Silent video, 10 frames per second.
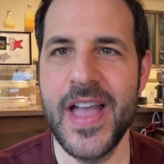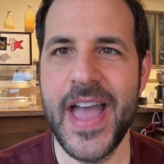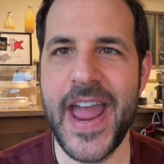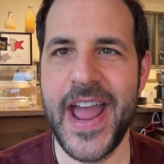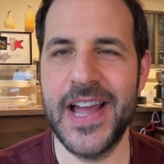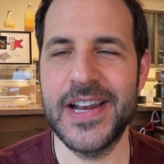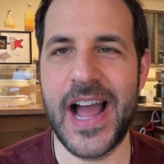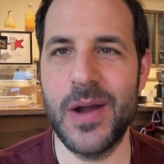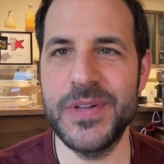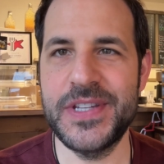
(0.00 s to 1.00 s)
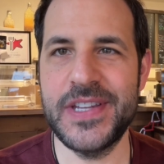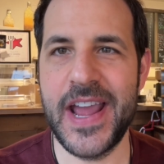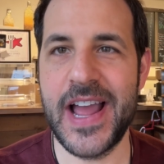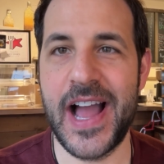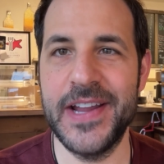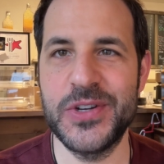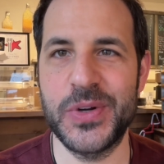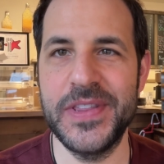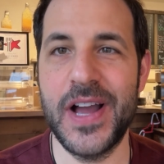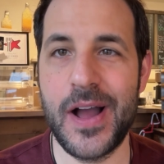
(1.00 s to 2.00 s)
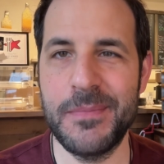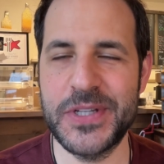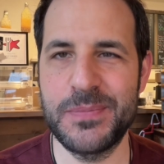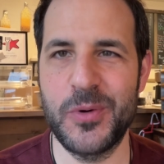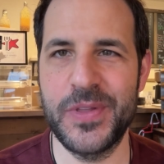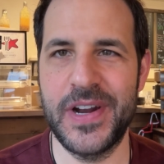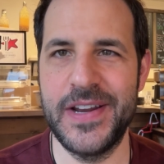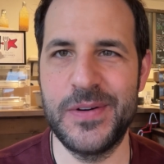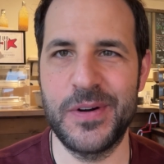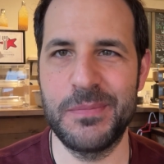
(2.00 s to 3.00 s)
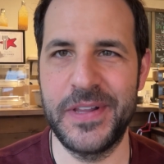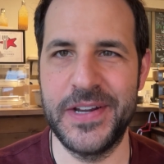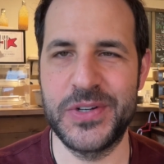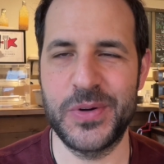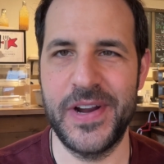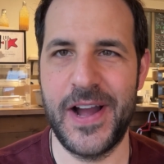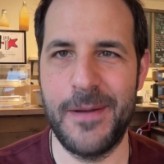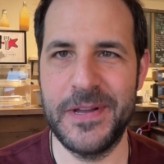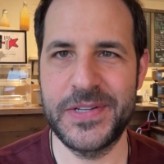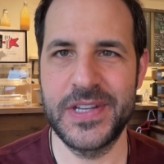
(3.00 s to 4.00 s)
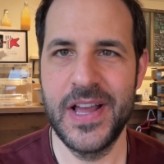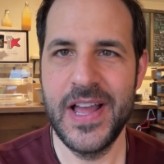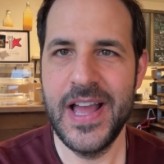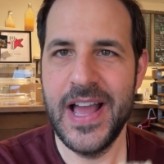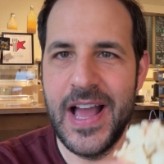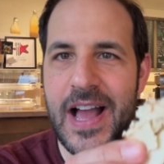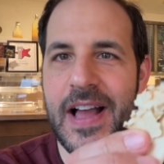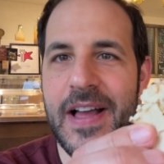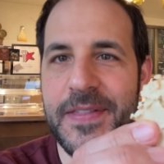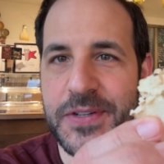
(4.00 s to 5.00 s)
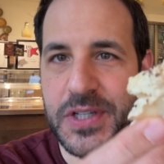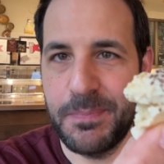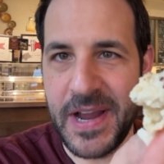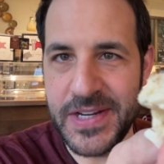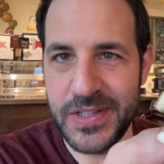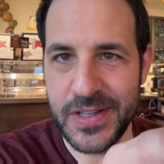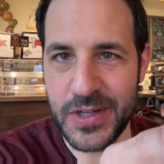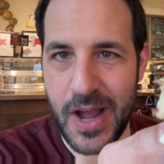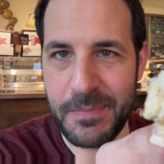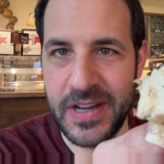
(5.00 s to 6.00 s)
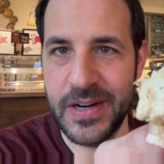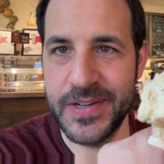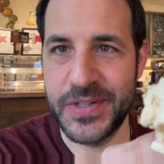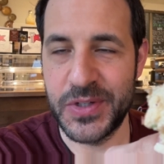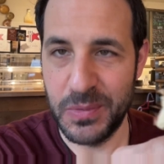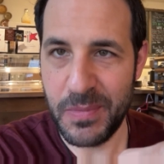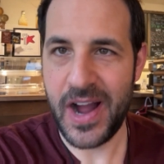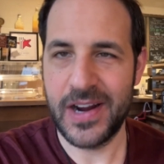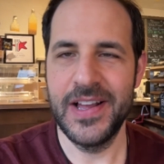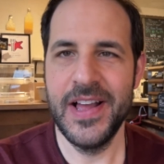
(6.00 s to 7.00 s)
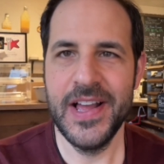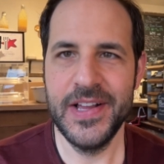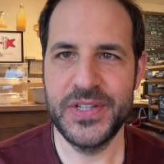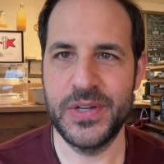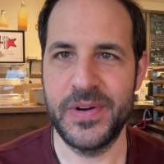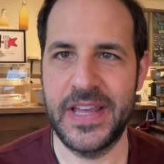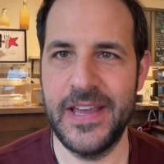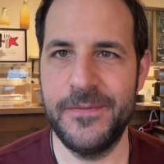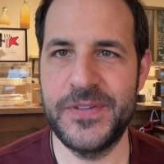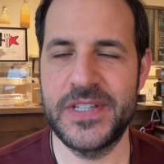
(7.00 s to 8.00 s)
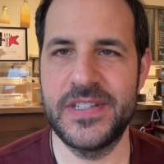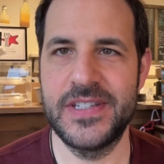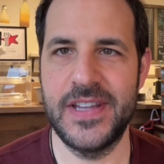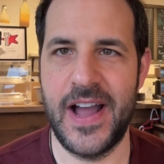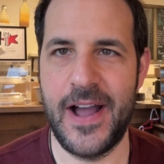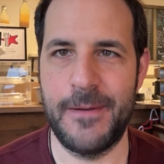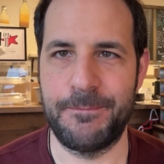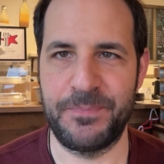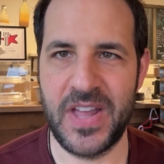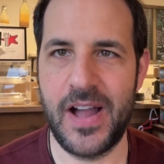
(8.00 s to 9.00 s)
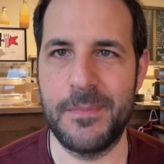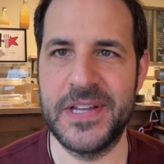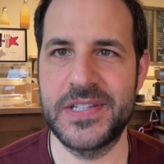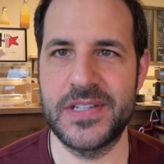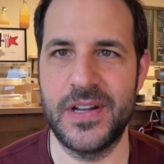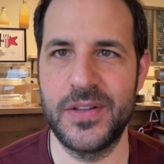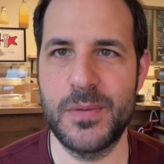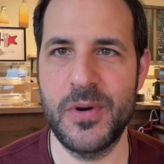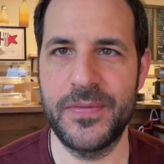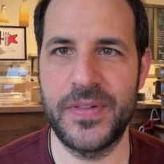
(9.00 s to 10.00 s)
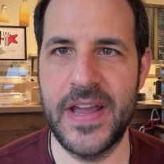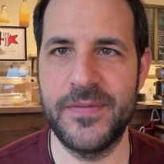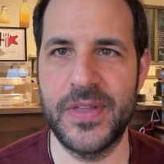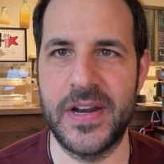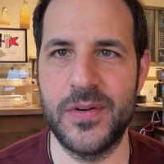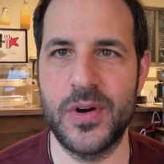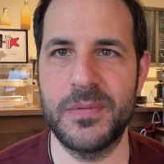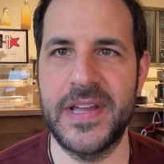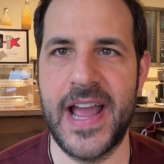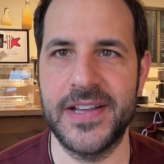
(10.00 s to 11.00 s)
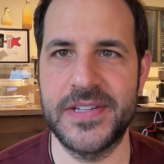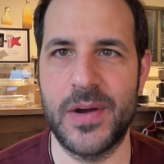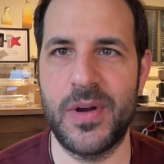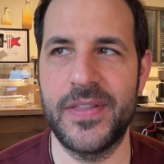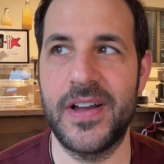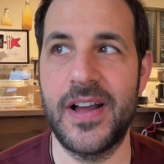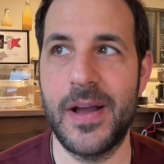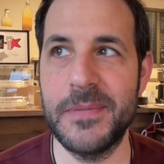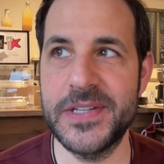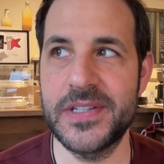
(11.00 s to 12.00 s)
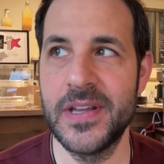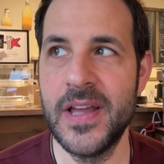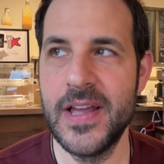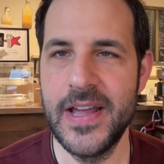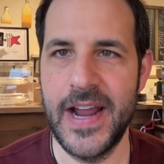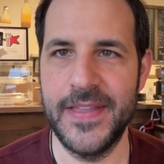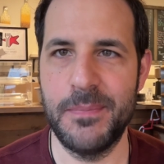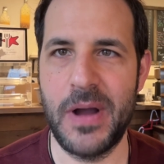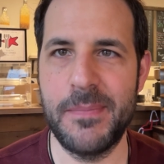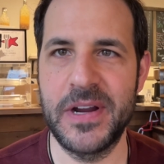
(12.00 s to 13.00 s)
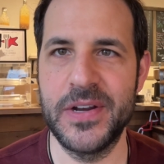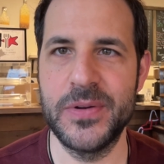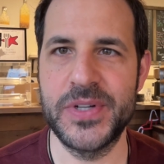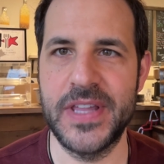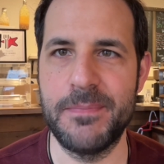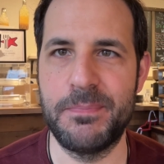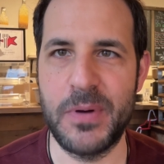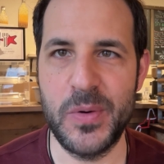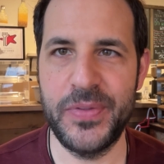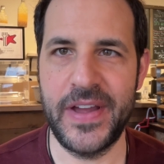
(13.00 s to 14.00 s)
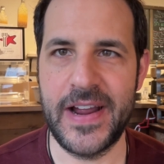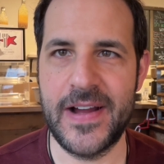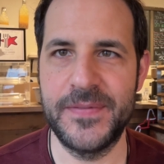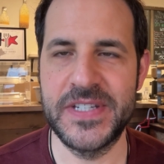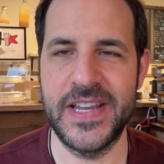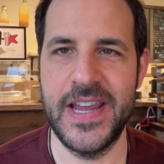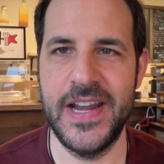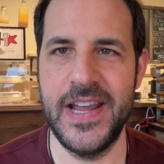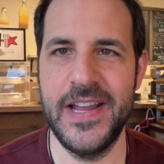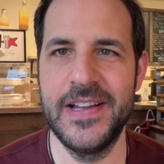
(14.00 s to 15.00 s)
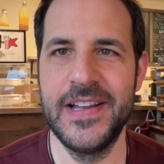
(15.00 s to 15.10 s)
And I would say I enjoyed the hummus more than I normally enjoy hummus. The spice on top of here is sumac, so it gives hummus a little more flavor than it normally has. Now, while the hummus and the baba ganoush, they both have tahini,